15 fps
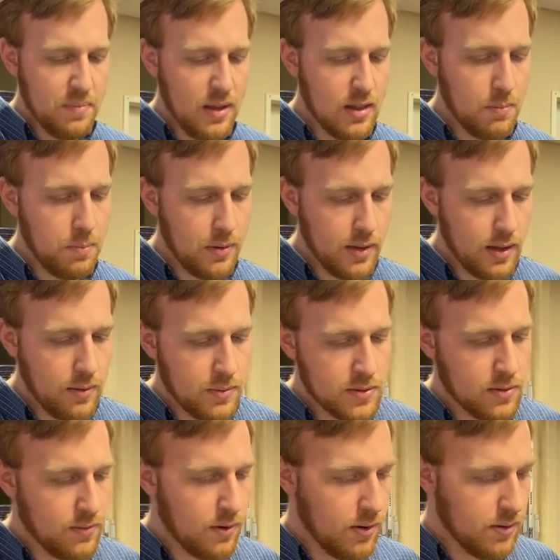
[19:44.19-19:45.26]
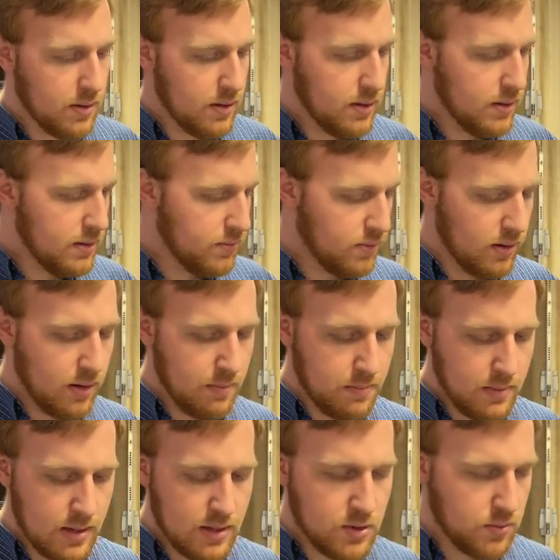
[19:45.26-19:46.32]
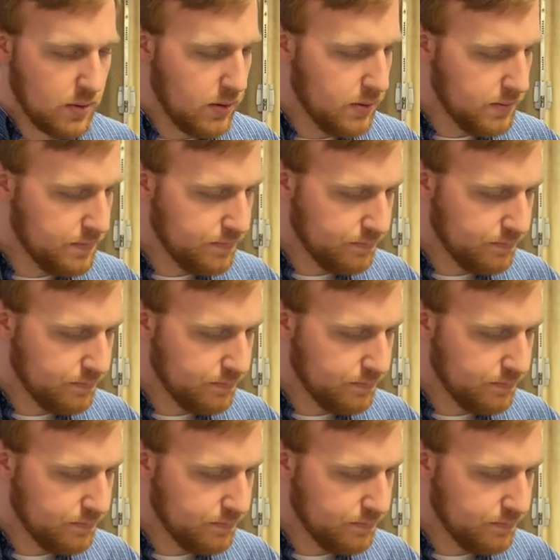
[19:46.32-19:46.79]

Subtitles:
and the plague was averted from Israel.